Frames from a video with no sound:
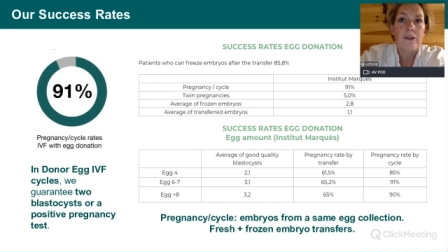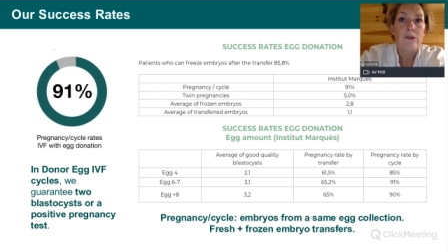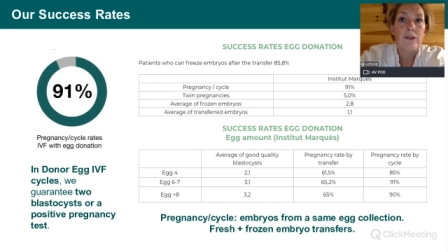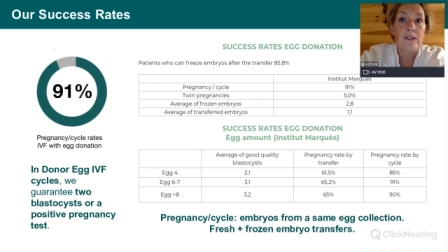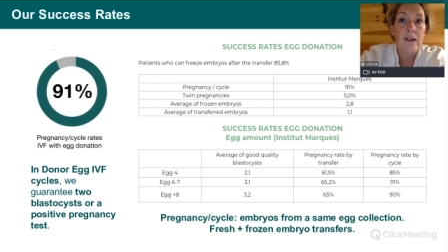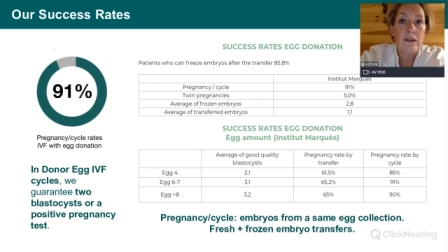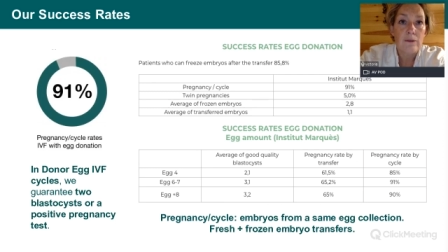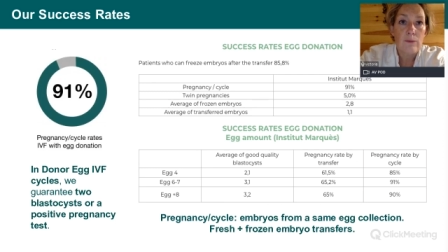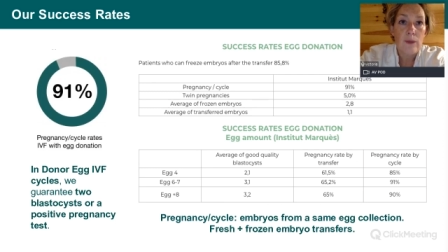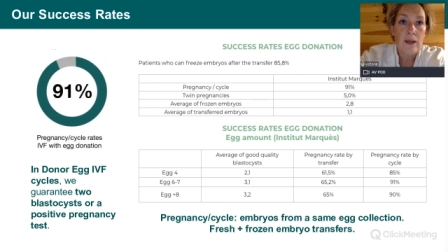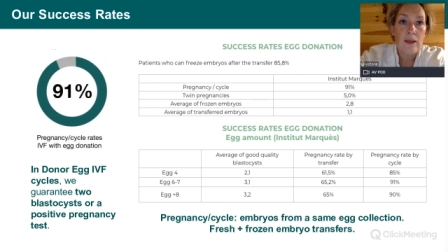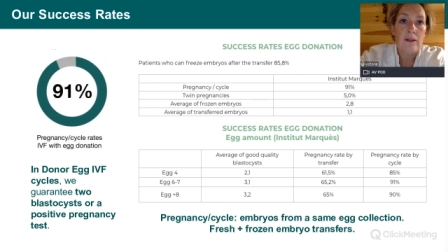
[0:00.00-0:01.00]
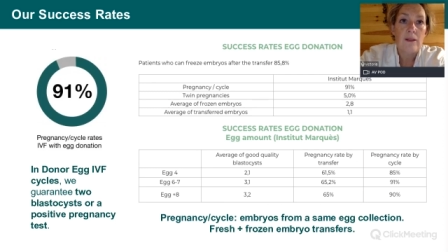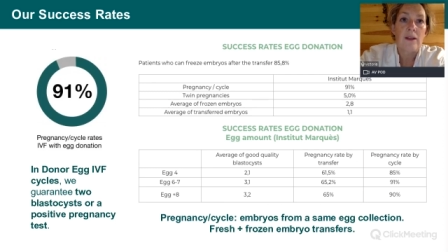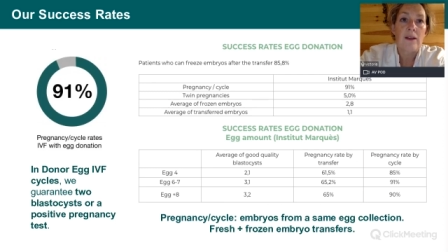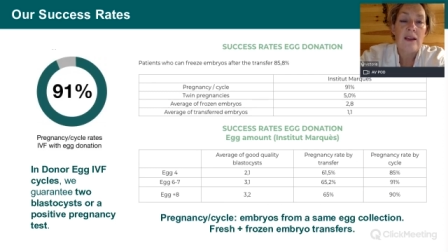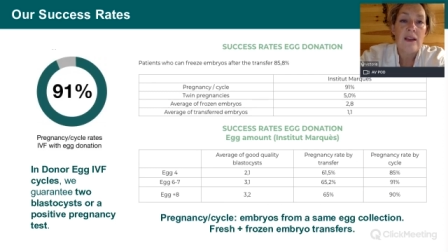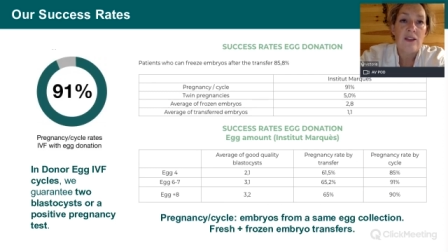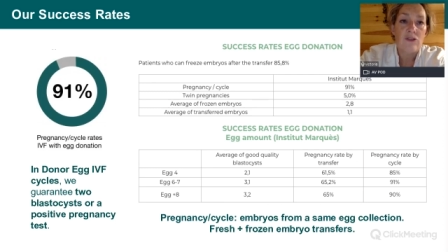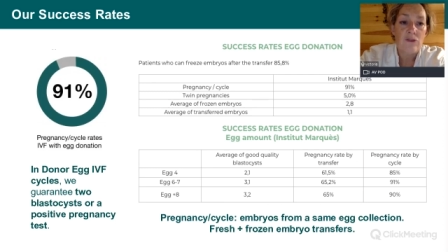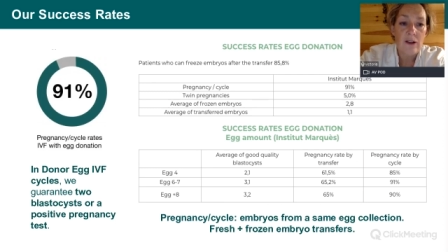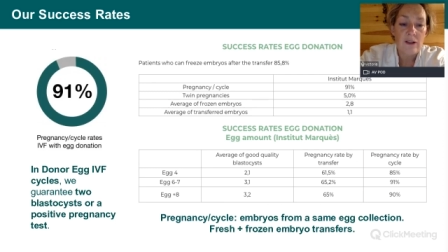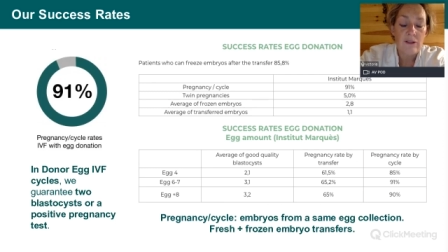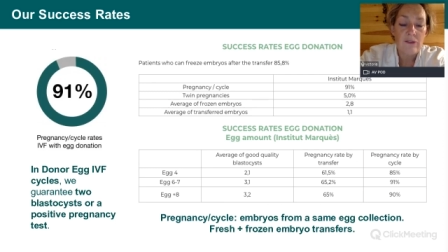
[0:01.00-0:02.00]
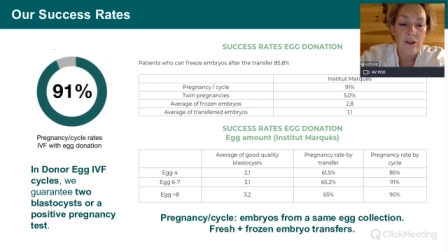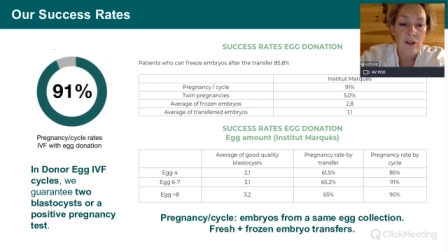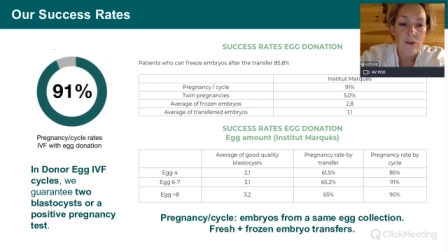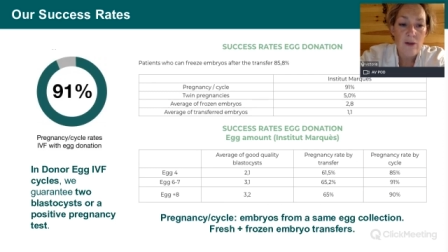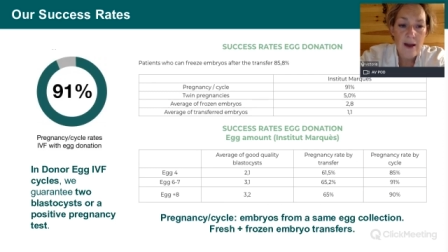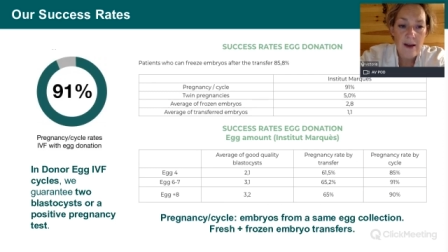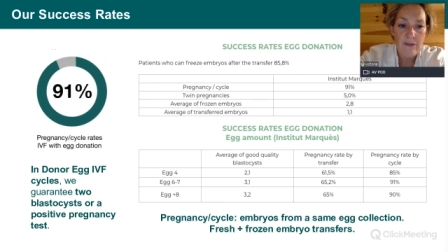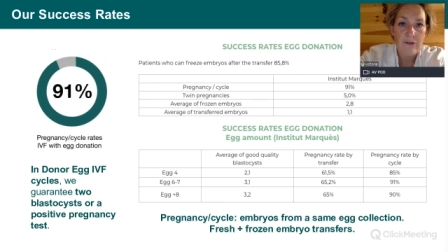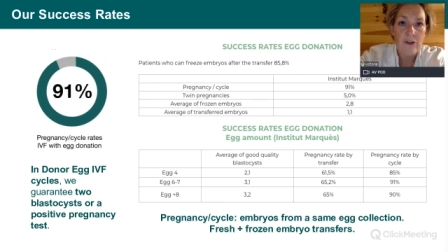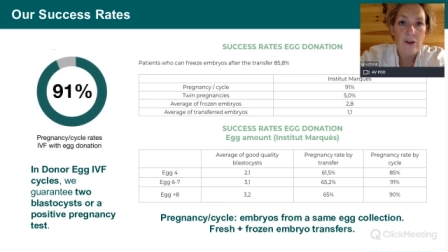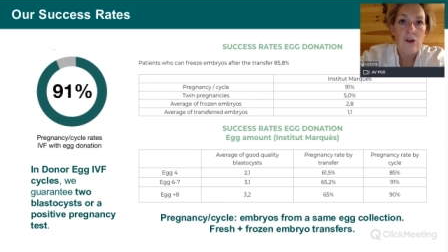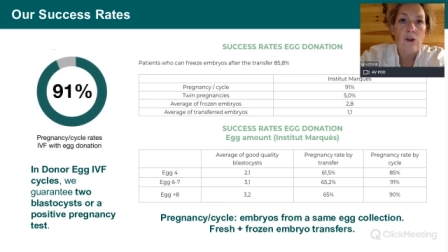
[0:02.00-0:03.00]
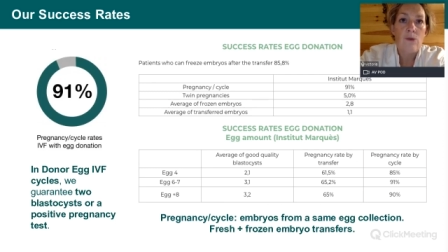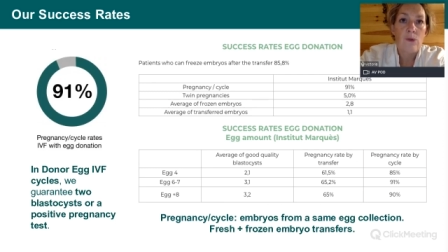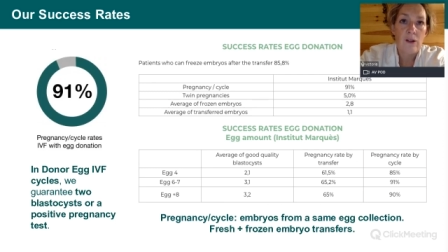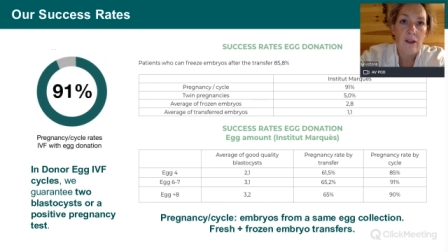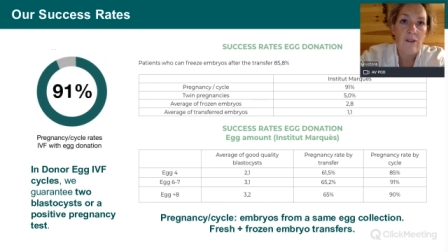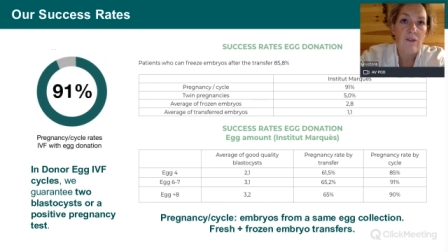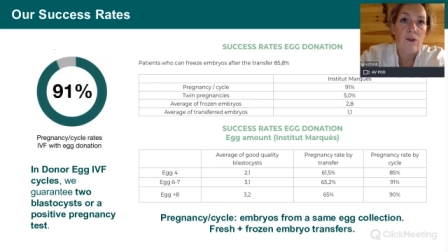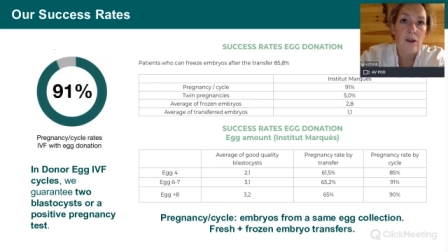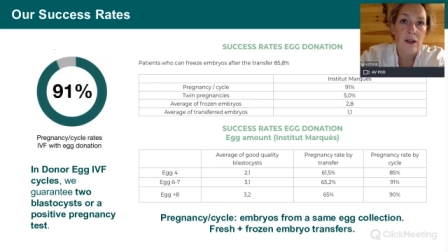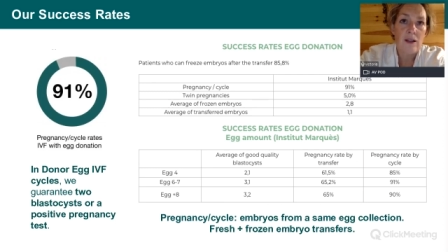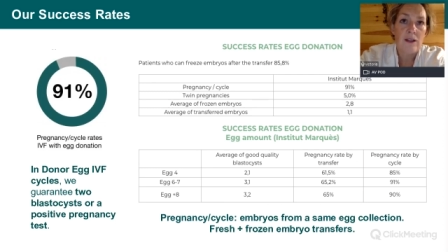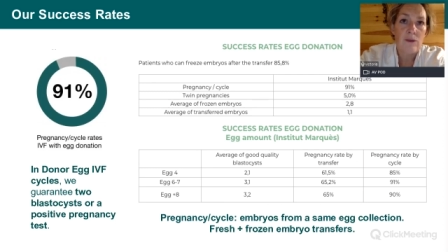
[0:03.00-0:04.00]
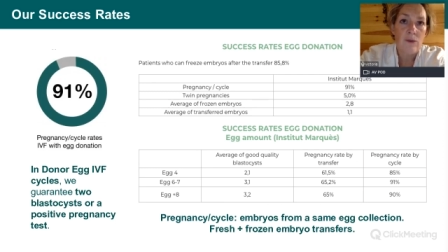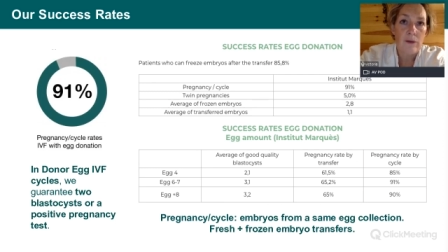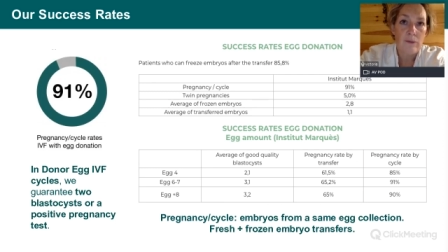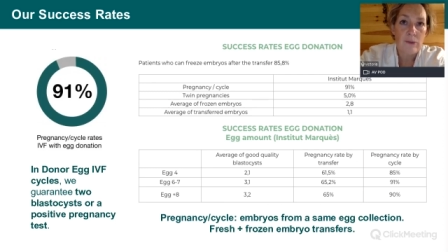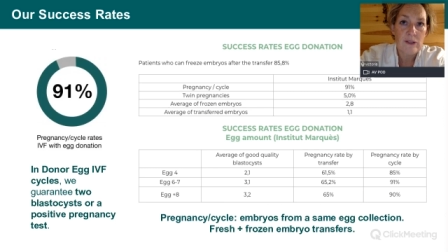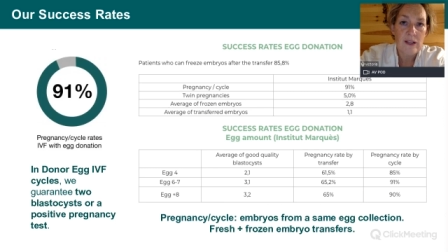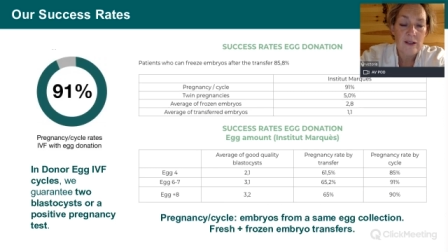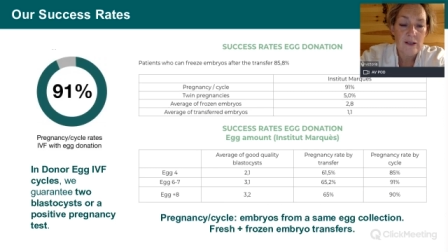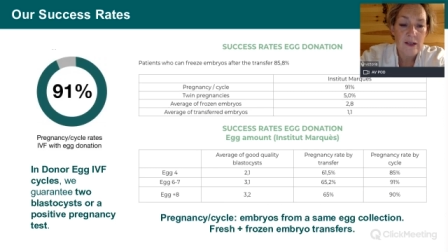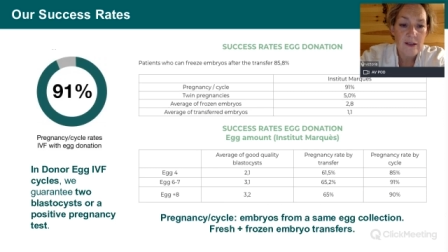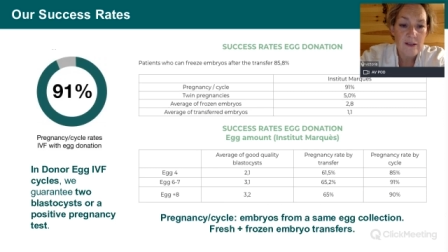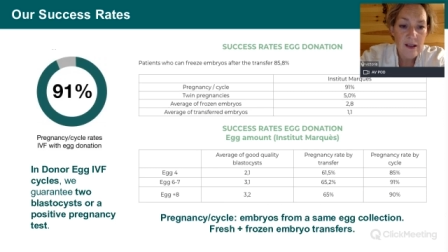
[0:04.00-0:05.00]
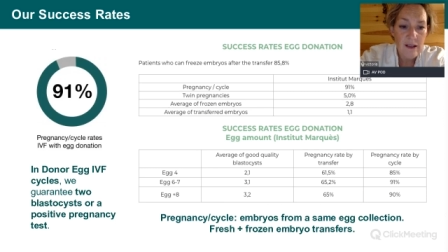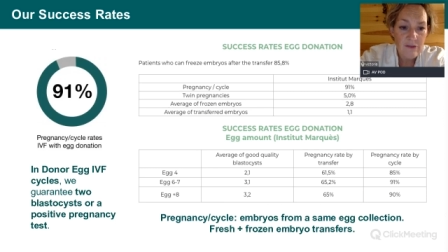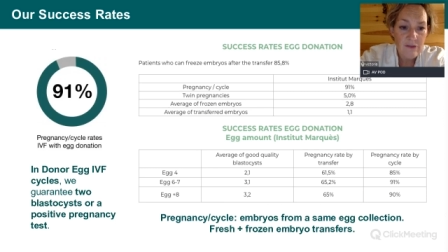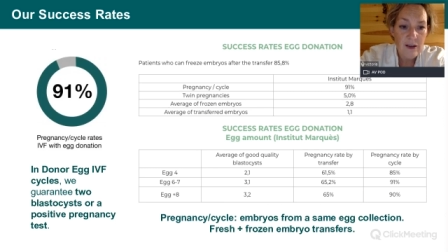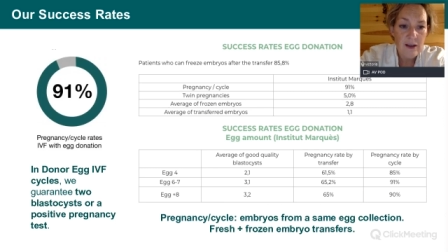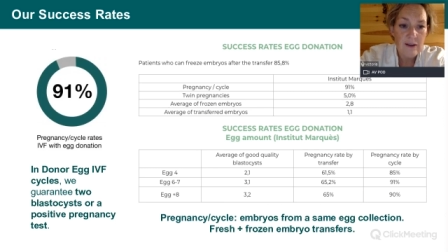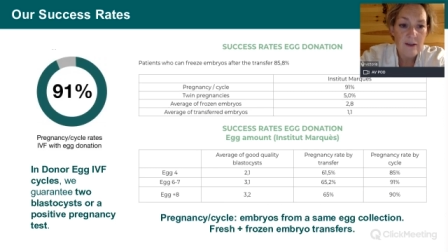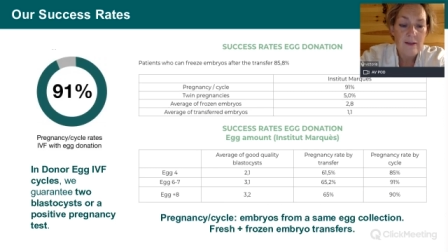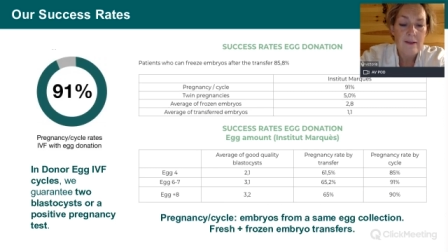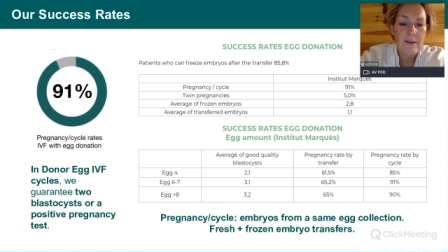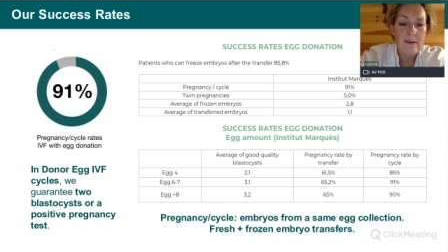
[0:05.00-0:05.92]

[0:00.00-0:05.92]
So it doesn't mean that each transfer you have will give you a ninety-one percent success rate.